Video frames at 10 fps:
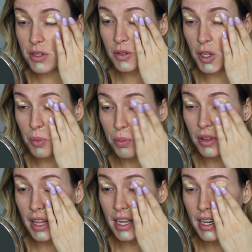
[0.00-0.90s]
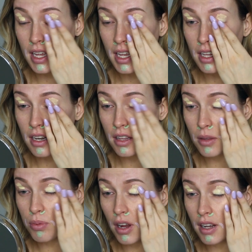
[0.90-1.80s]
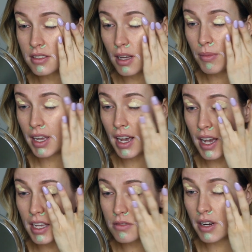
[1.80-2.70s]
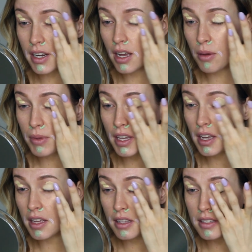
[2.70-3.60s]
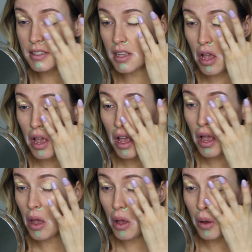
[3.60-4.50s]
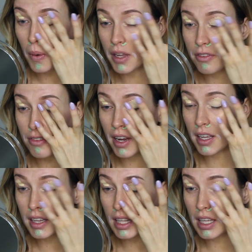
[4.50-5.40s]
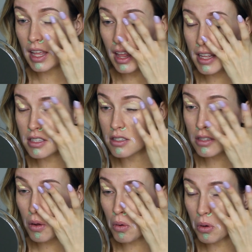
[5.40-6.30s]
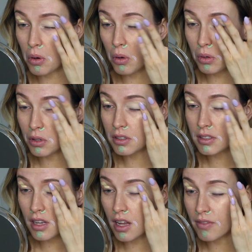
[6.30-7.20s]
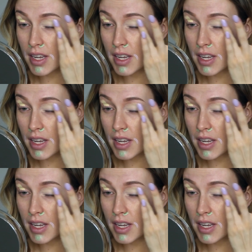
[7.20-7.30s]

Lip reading: just going to blend in the product on my eyes right now because, quite frankly, it's so cold on